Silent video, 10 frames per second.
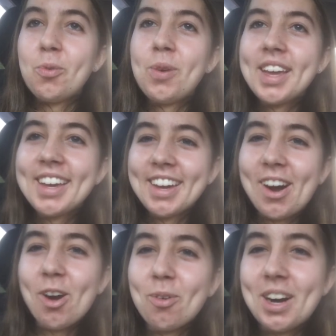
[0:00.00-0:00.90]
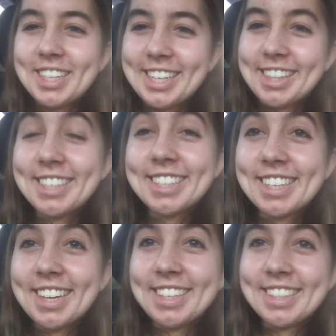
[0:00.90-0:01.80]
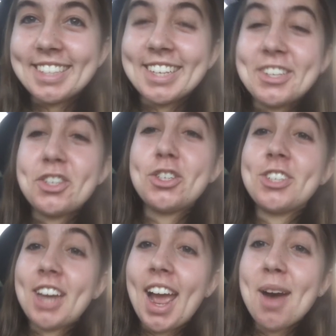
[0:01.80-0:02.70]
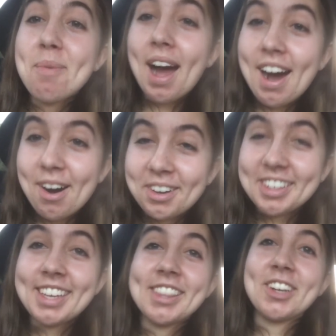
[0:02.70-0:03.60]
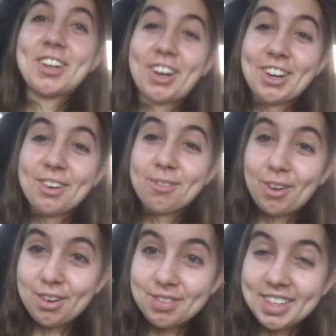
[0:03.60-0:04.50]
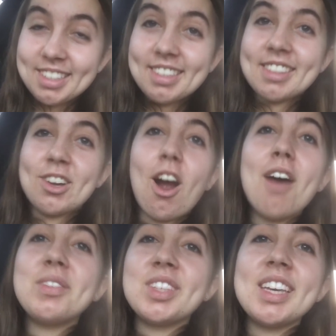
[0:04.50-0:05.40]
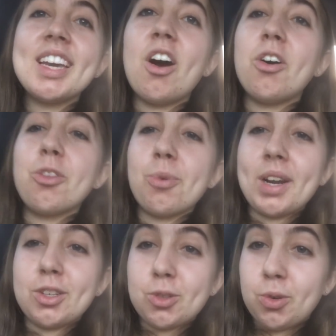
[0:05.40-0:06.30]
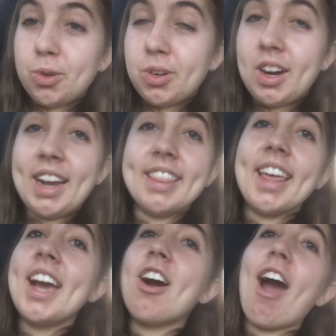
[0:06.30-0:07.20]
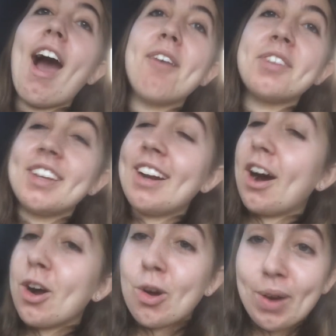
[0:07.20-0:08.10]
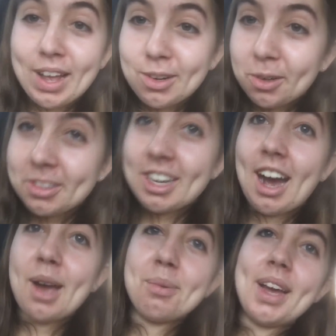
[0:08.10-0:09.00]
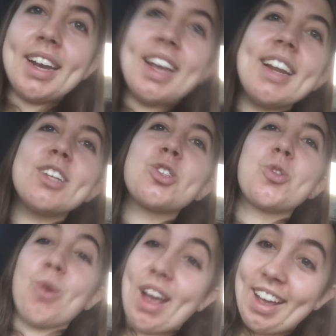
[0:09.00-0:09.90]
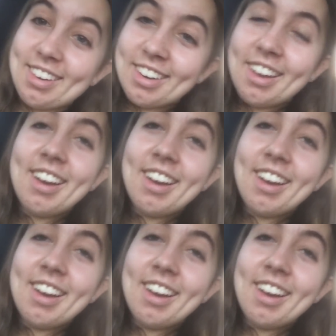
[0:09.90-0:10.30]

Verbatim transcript: we are watching these kids jam out in the car in front of us. They're obviously on their way to school and they are having a grand old time and it is great.